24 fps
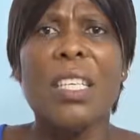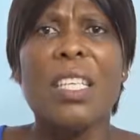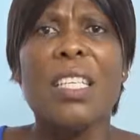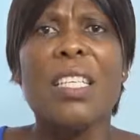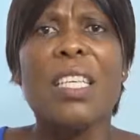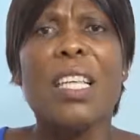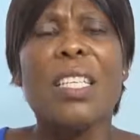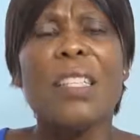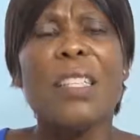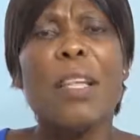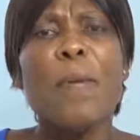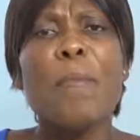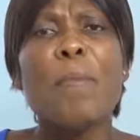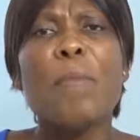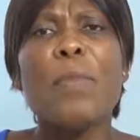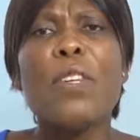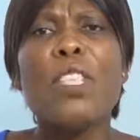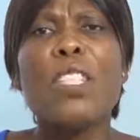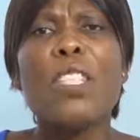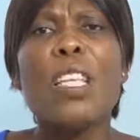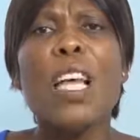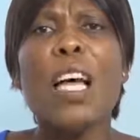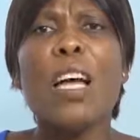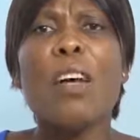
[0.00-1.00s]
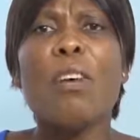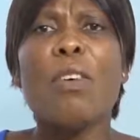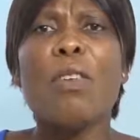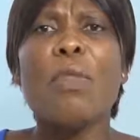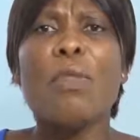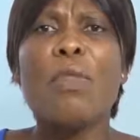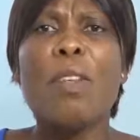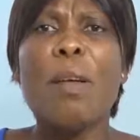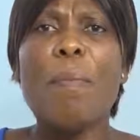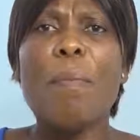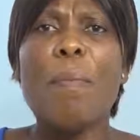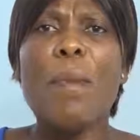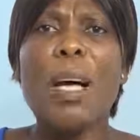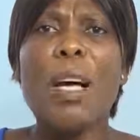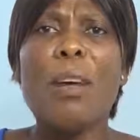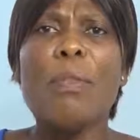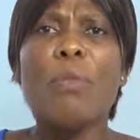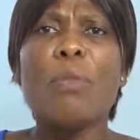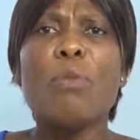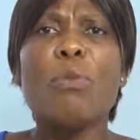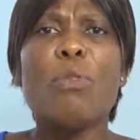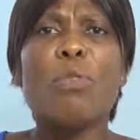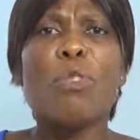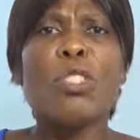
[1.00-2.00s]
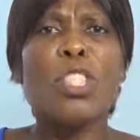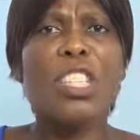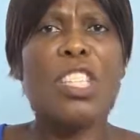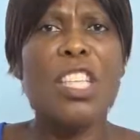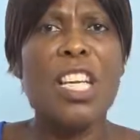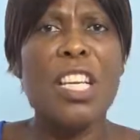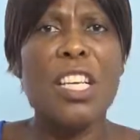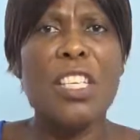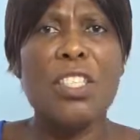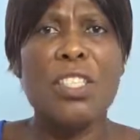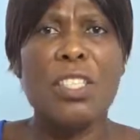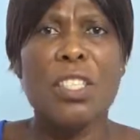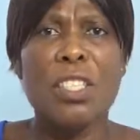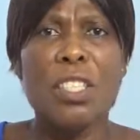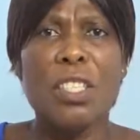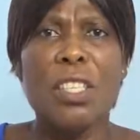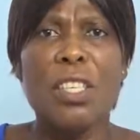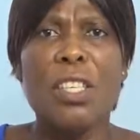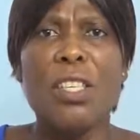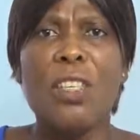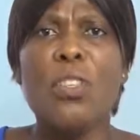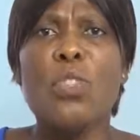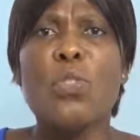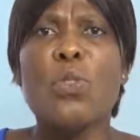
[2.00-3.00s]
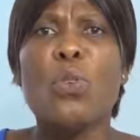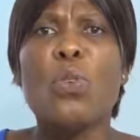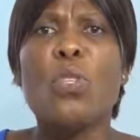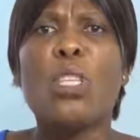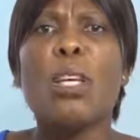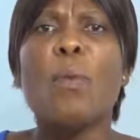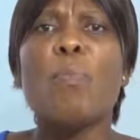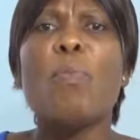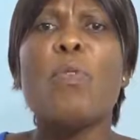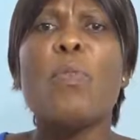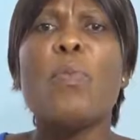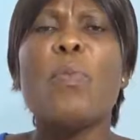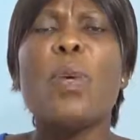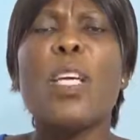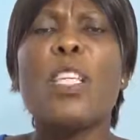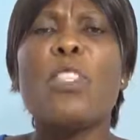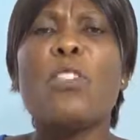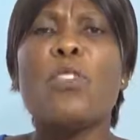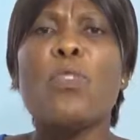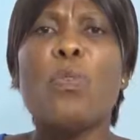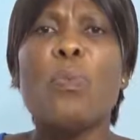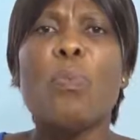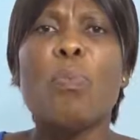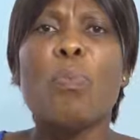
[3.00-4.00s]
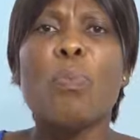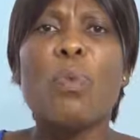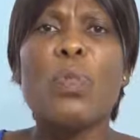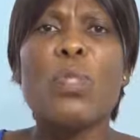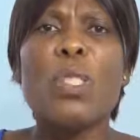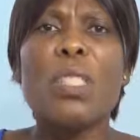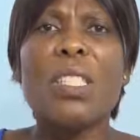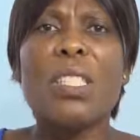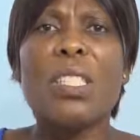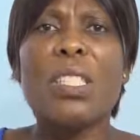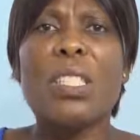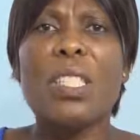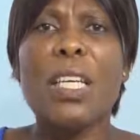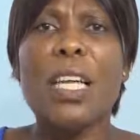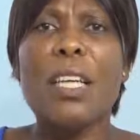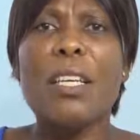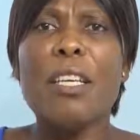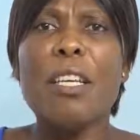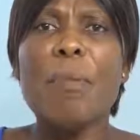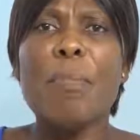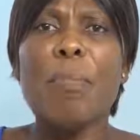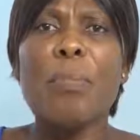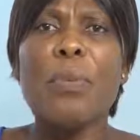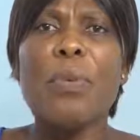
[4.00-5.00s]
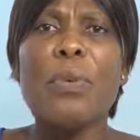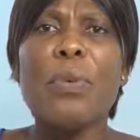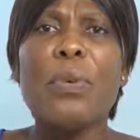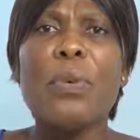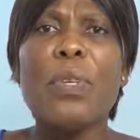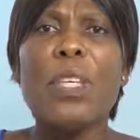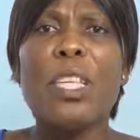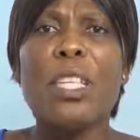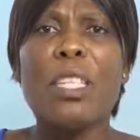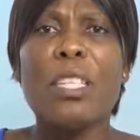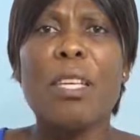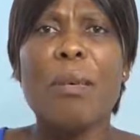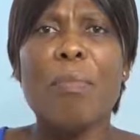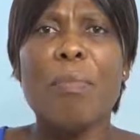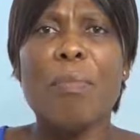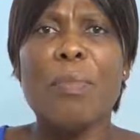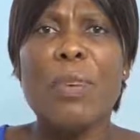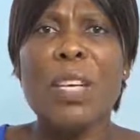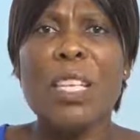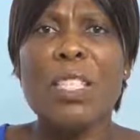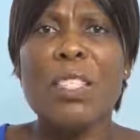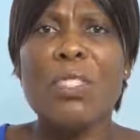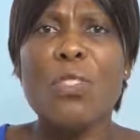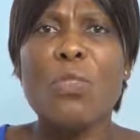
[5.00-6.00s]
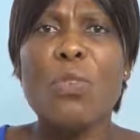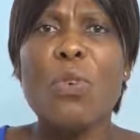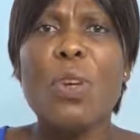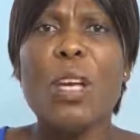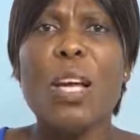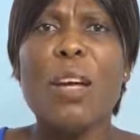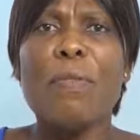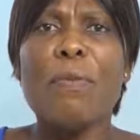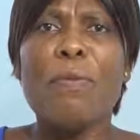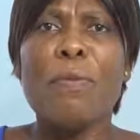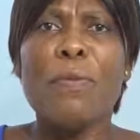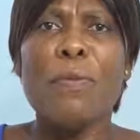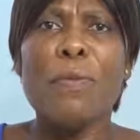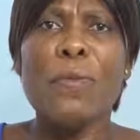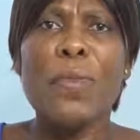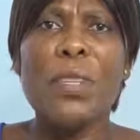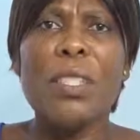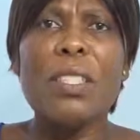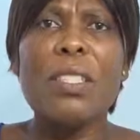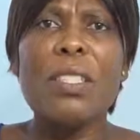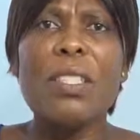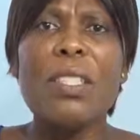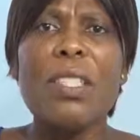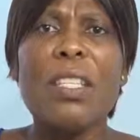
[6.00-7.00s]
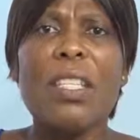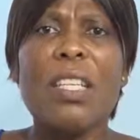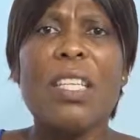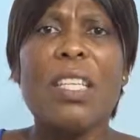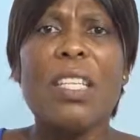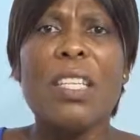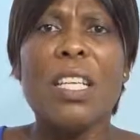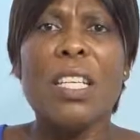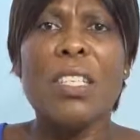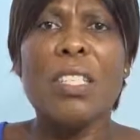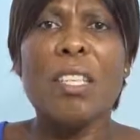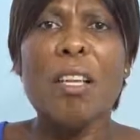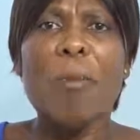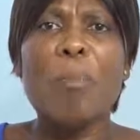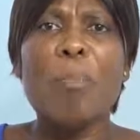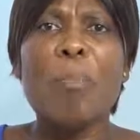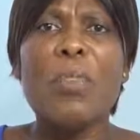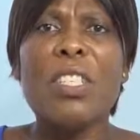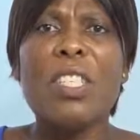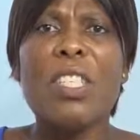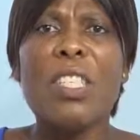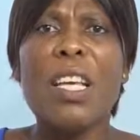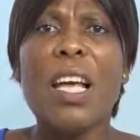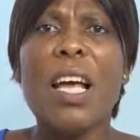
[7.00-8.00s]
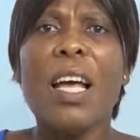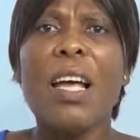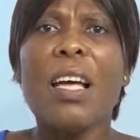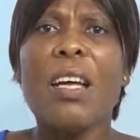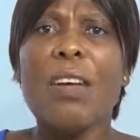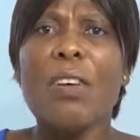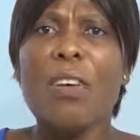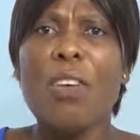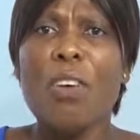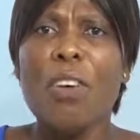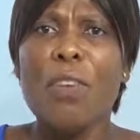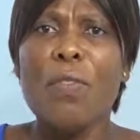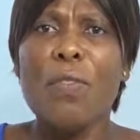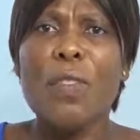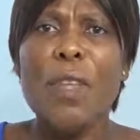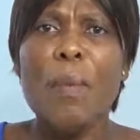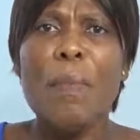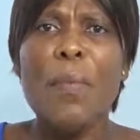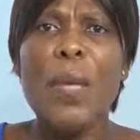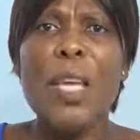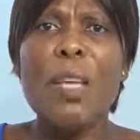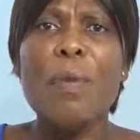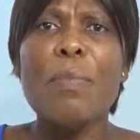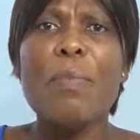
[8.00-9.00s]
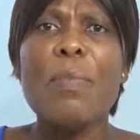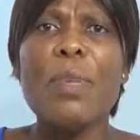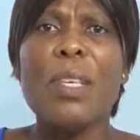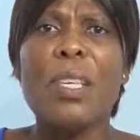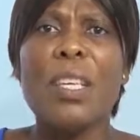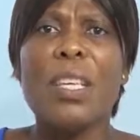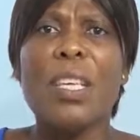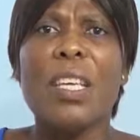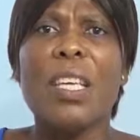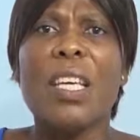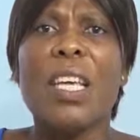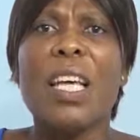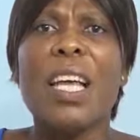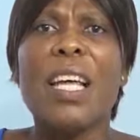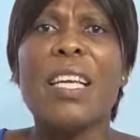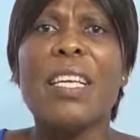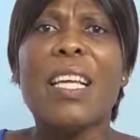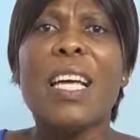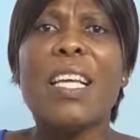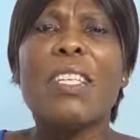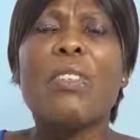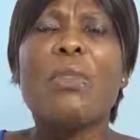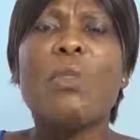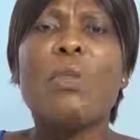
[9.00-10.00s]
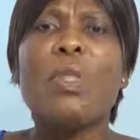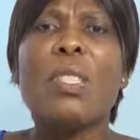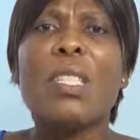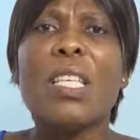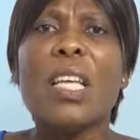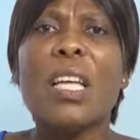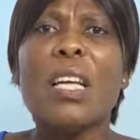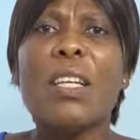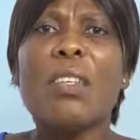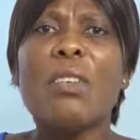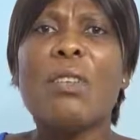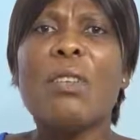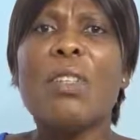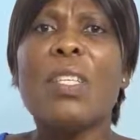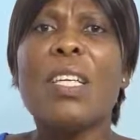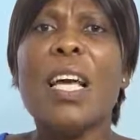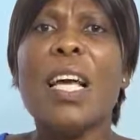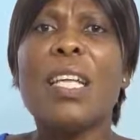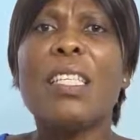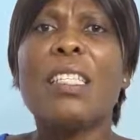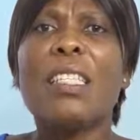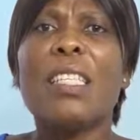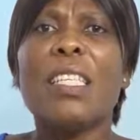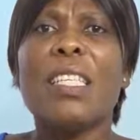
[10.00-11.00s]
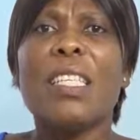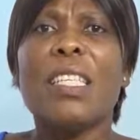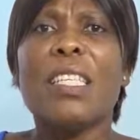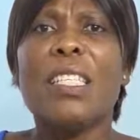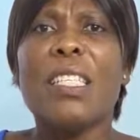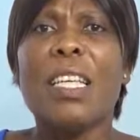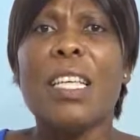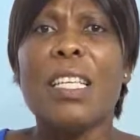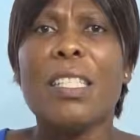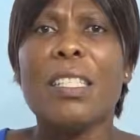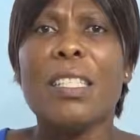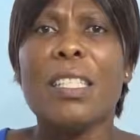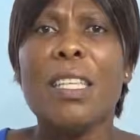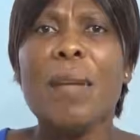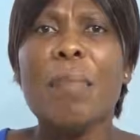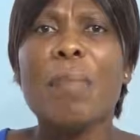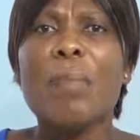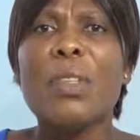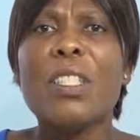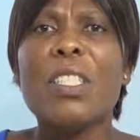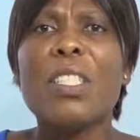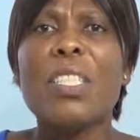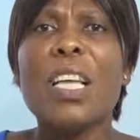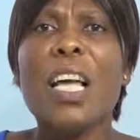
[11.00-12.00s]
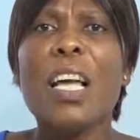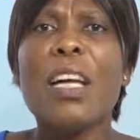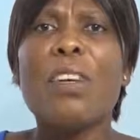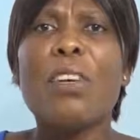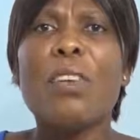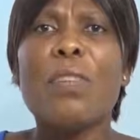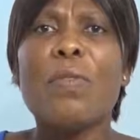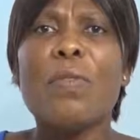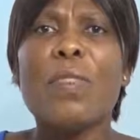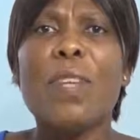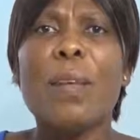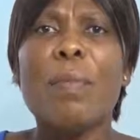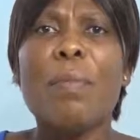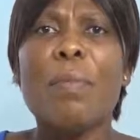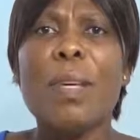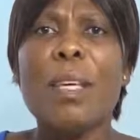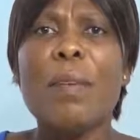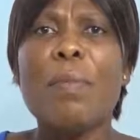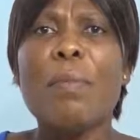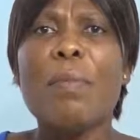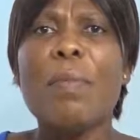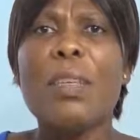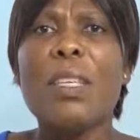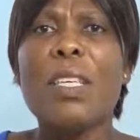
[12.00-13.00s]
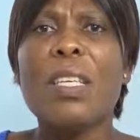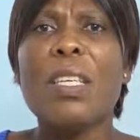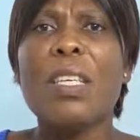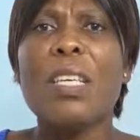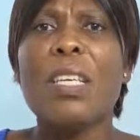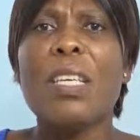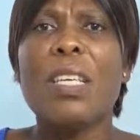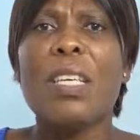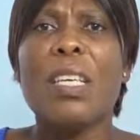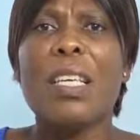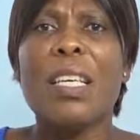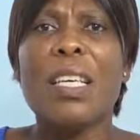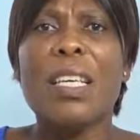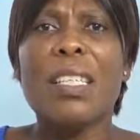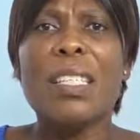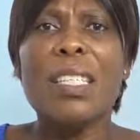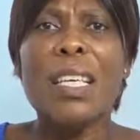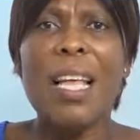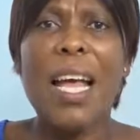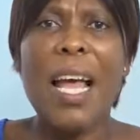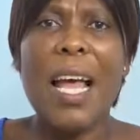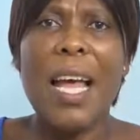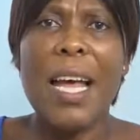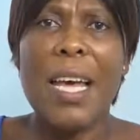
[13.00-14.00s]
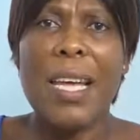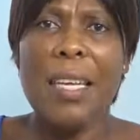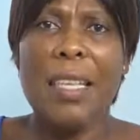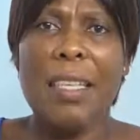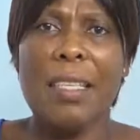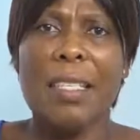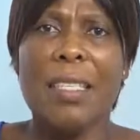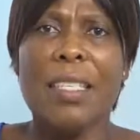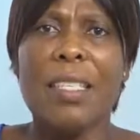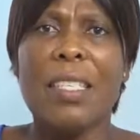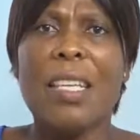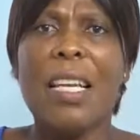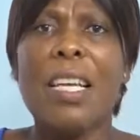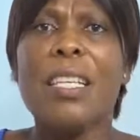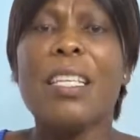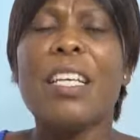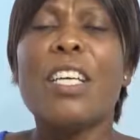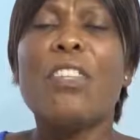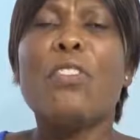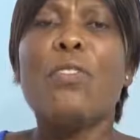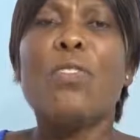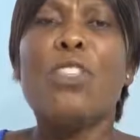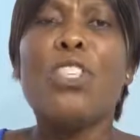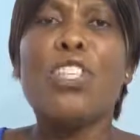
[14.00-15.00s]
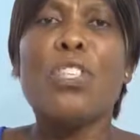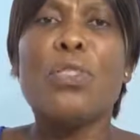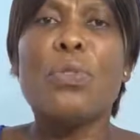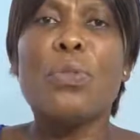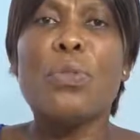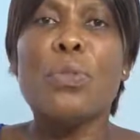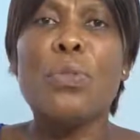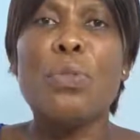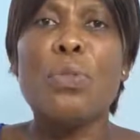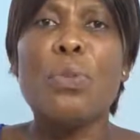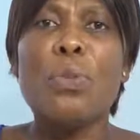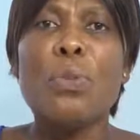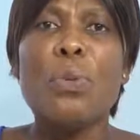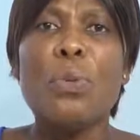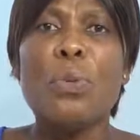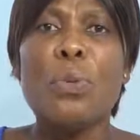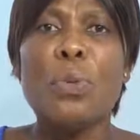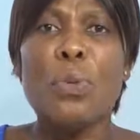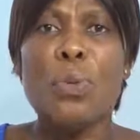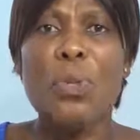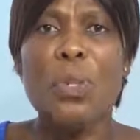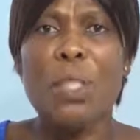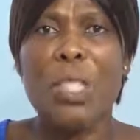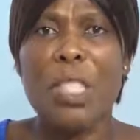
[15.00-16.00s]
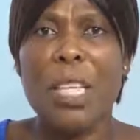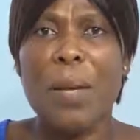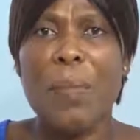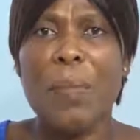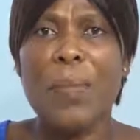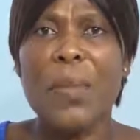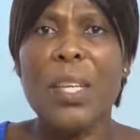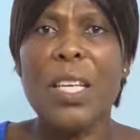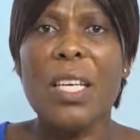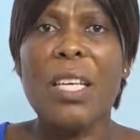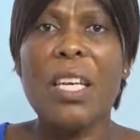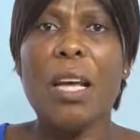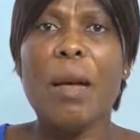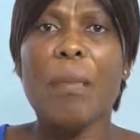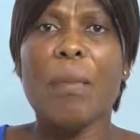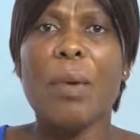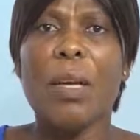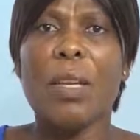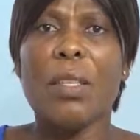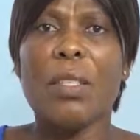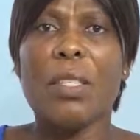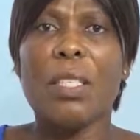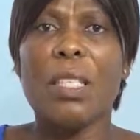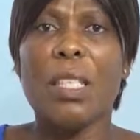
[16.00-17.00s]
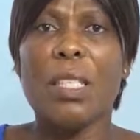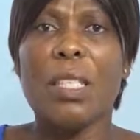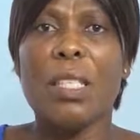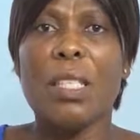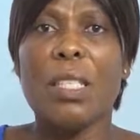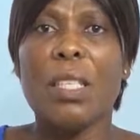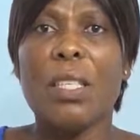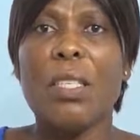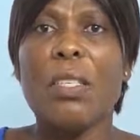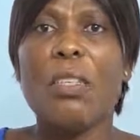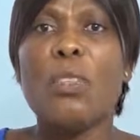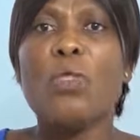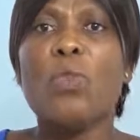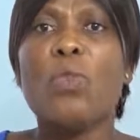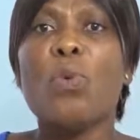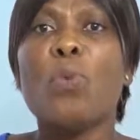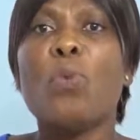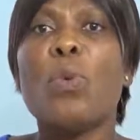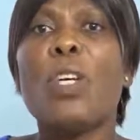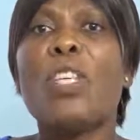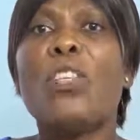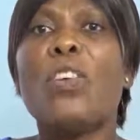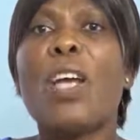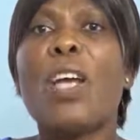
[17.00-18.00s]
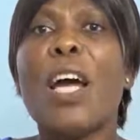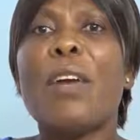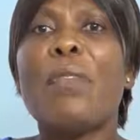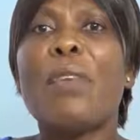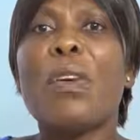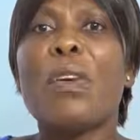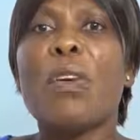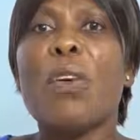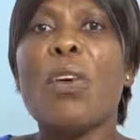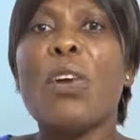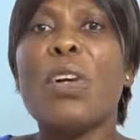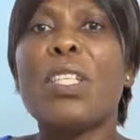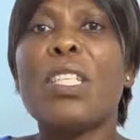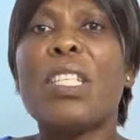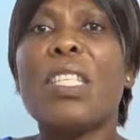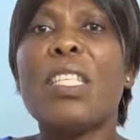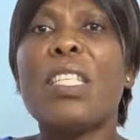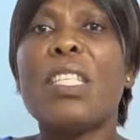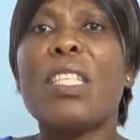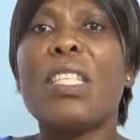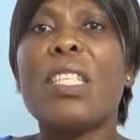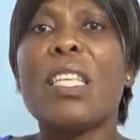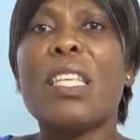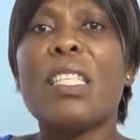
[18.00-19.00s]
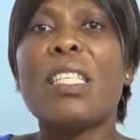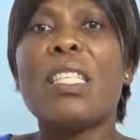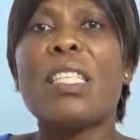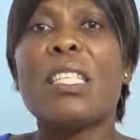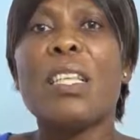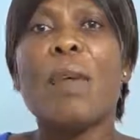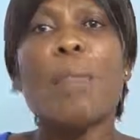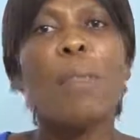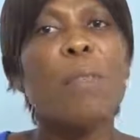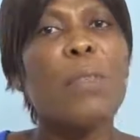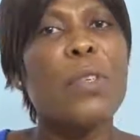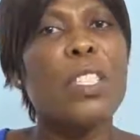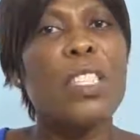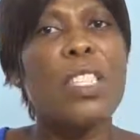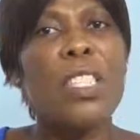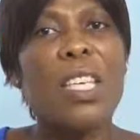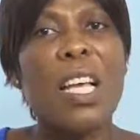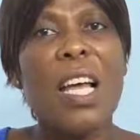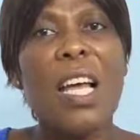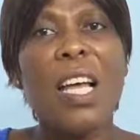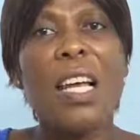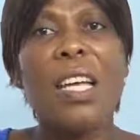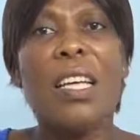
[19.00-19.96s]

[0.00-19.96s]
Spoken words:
the temperature of the mouth will change. So the moment you put the nipple in the breast, you can feel the temperature of the baby. And that will tell you that the temperature of the baby is high. And then you need to do something about it. So when you are recording this temperature